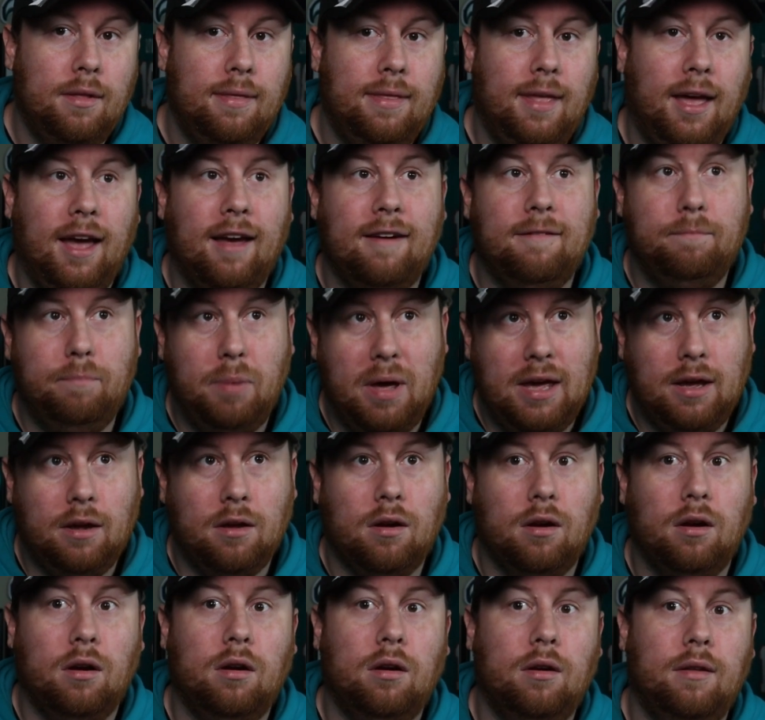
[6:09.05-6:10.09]
They have
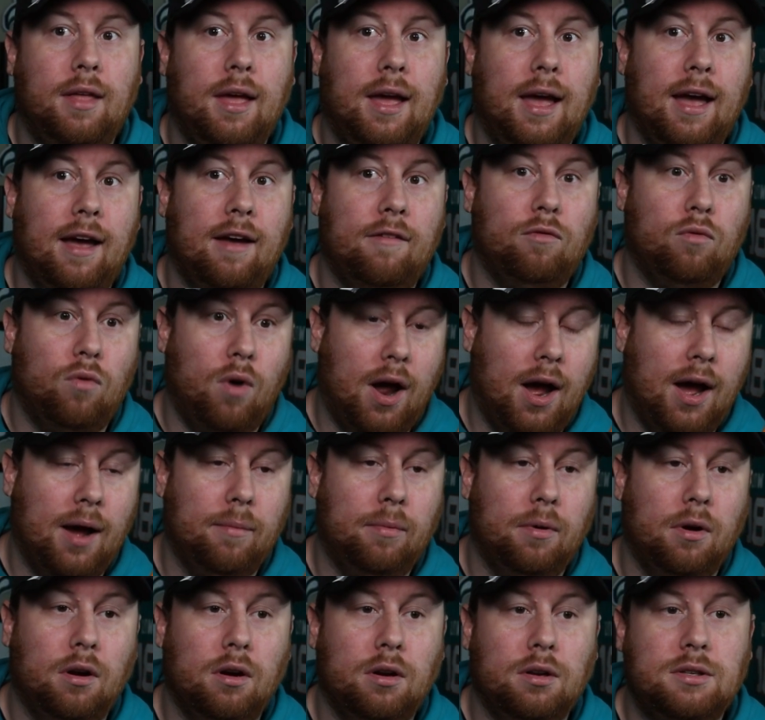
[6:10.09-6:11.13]
Baker, they have
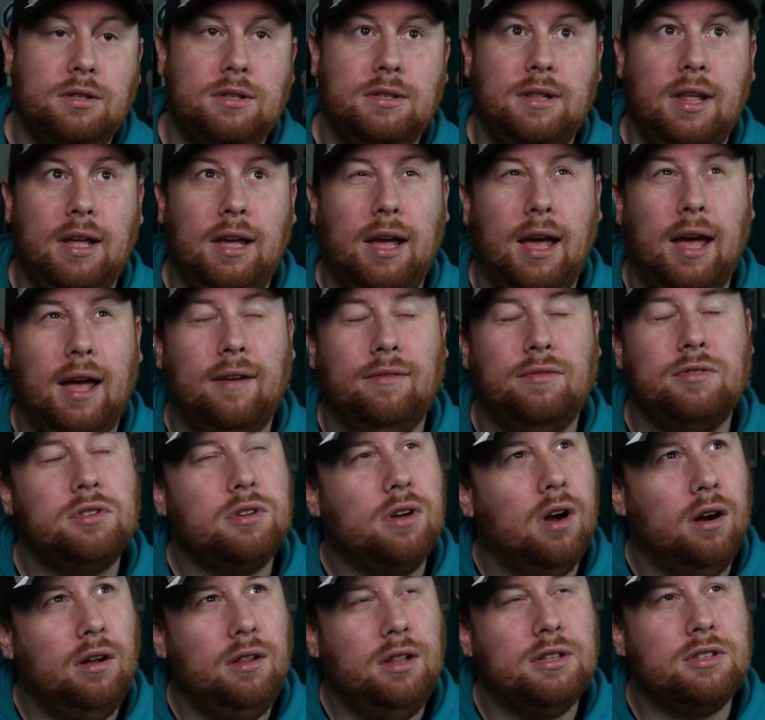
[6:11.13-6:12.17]
Roberts, they have
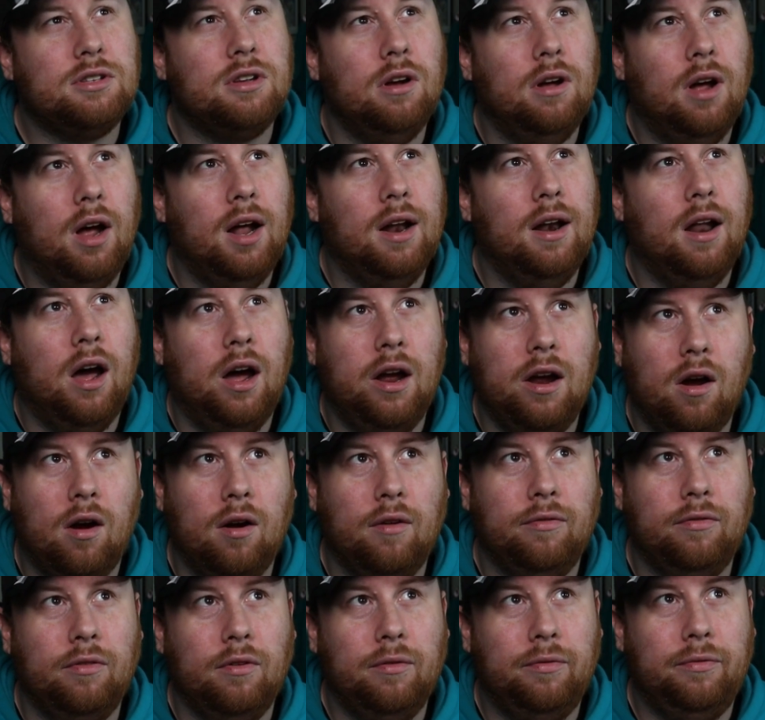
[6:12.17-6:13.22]
Scarlett's on IR
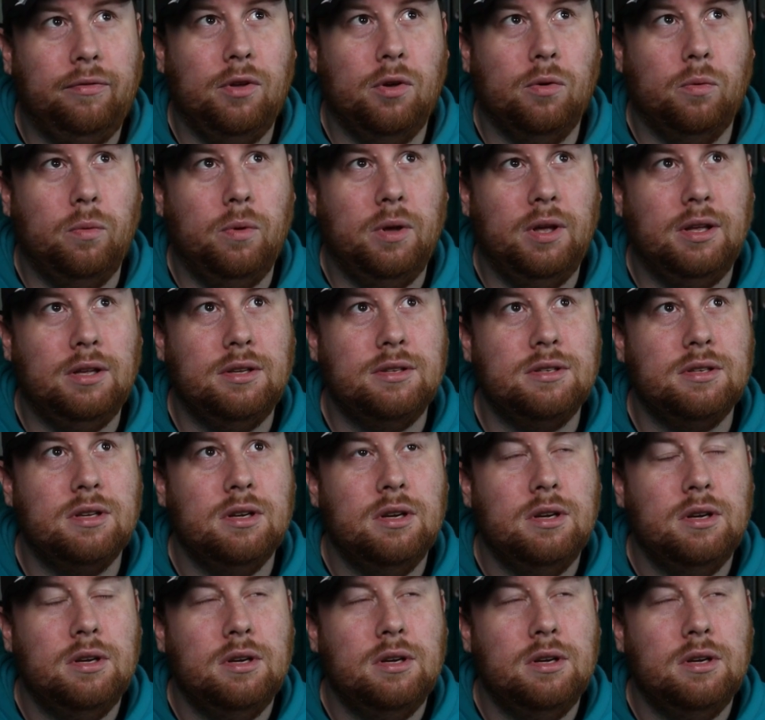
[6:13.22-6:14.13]
for a few weeks.